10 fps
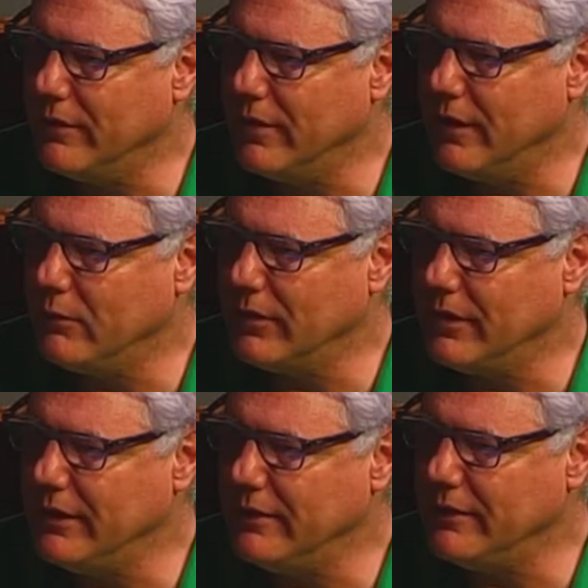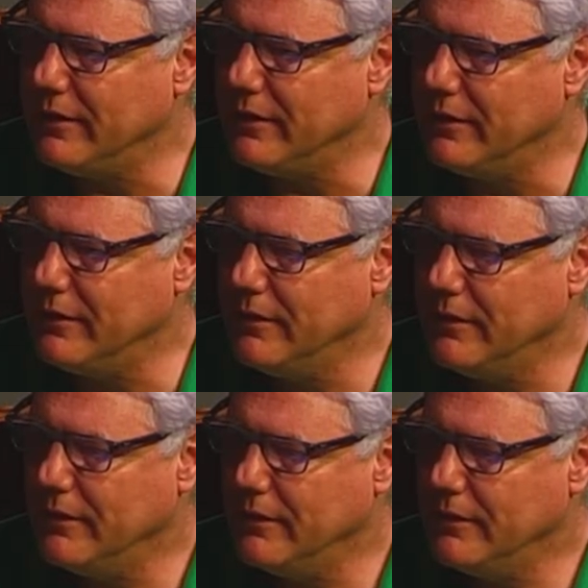and we need to
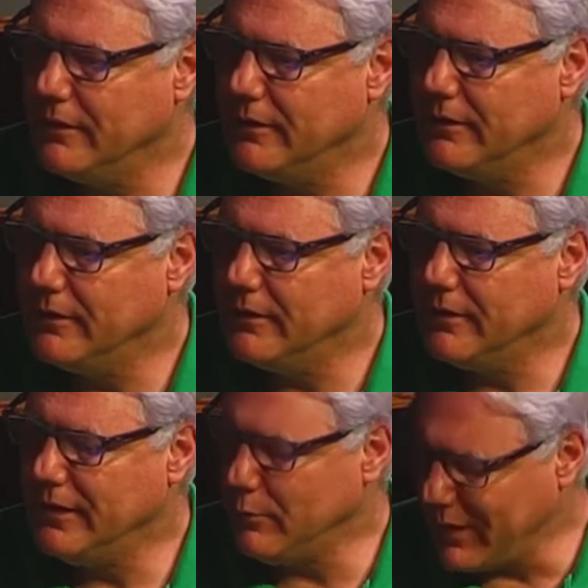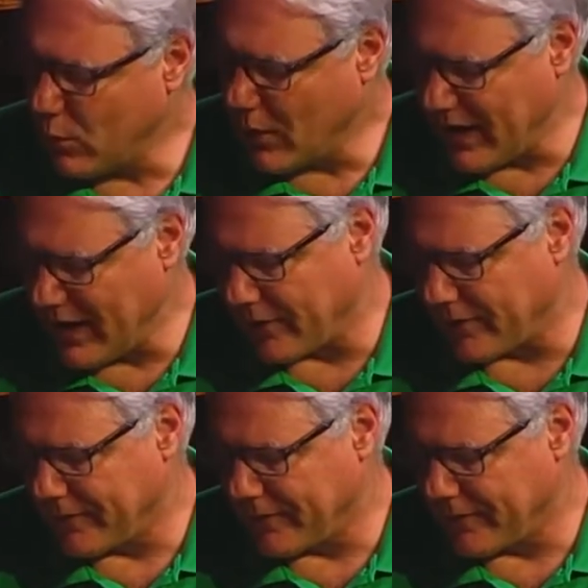need to be aware